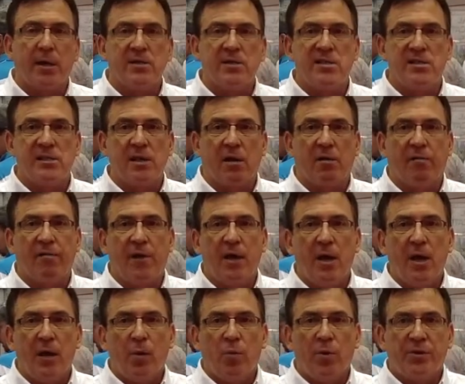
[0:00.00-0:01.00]
is itself
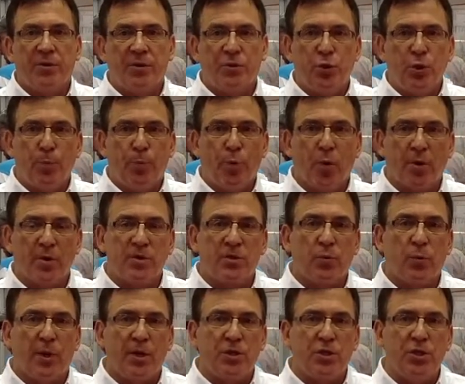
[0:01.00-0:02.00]
with the two port
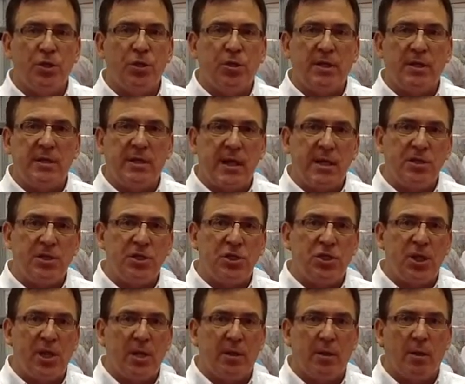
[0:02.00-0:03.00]
switch, you can daisy
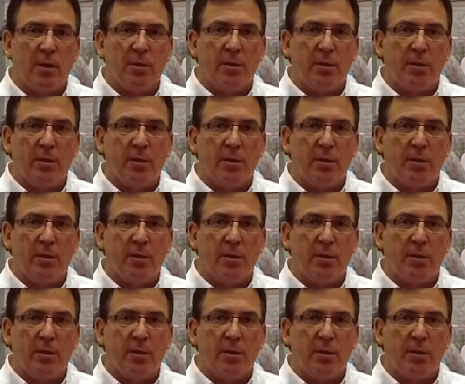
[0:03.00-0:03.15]
chain the,